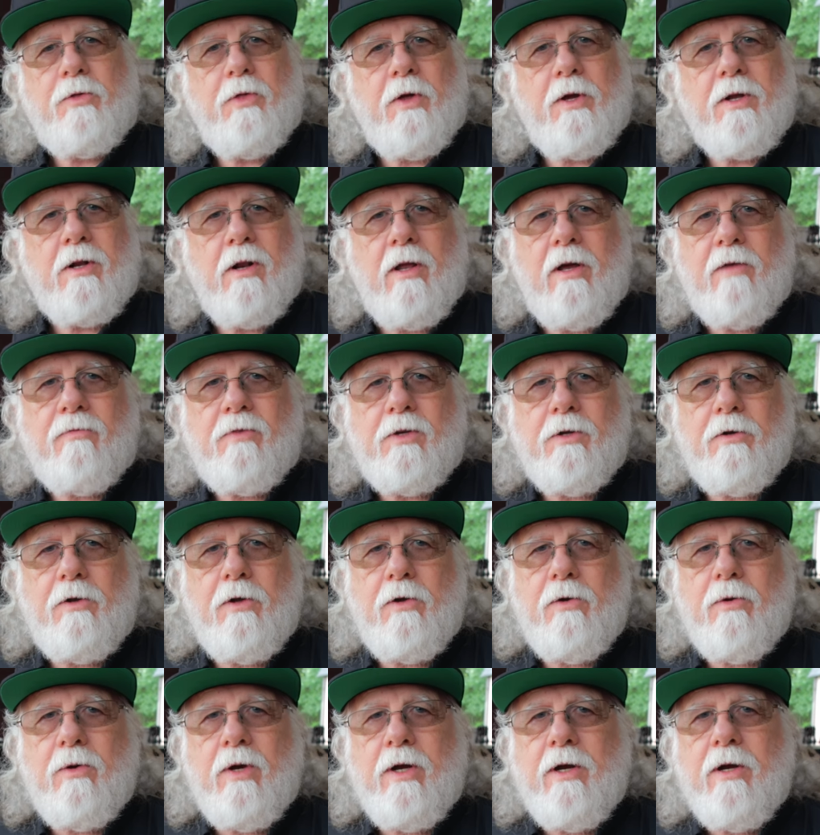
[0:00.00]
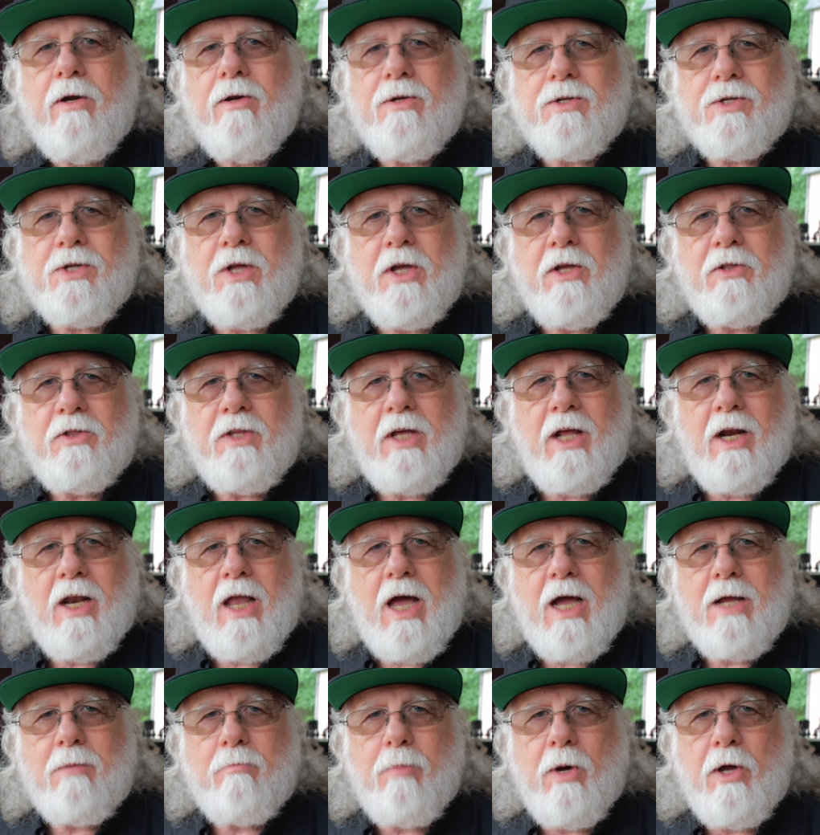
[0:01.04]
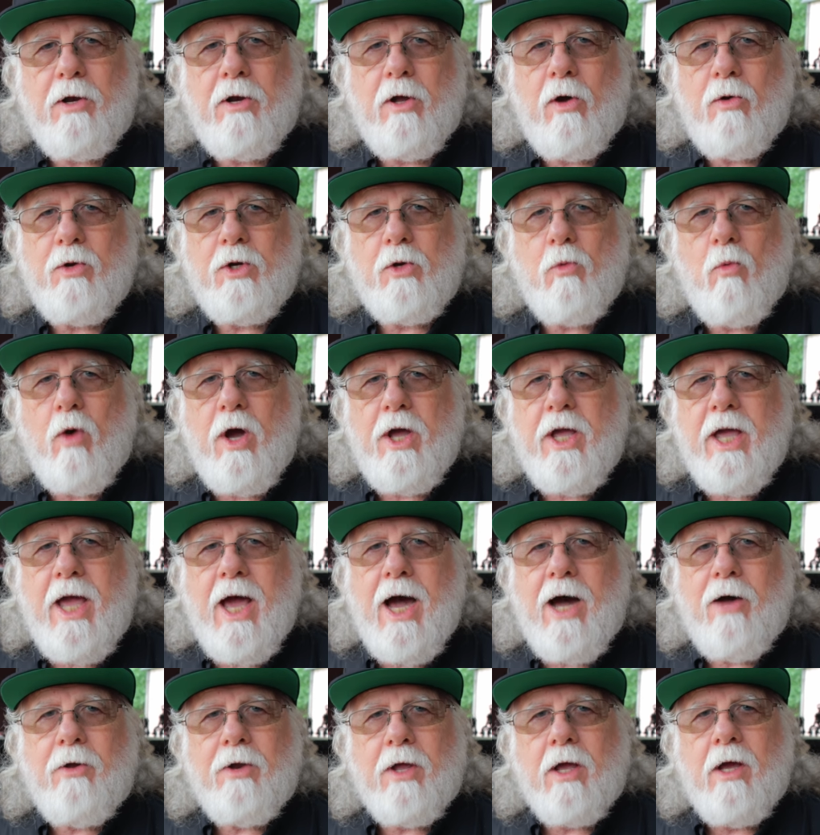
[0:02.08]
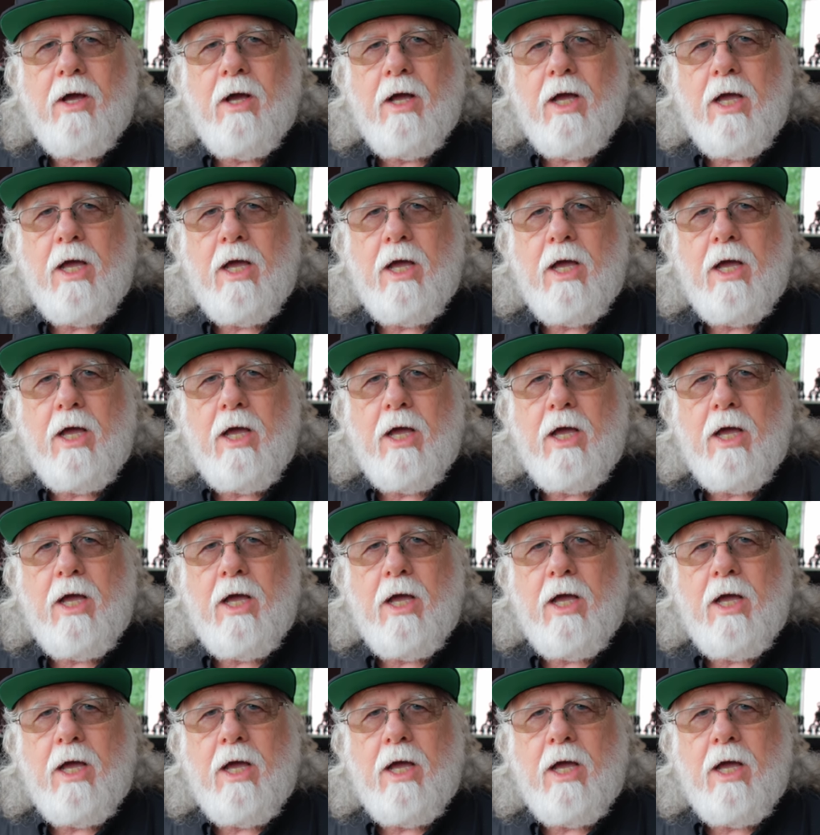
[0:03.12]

thing left to do here is hit that like button on your way out,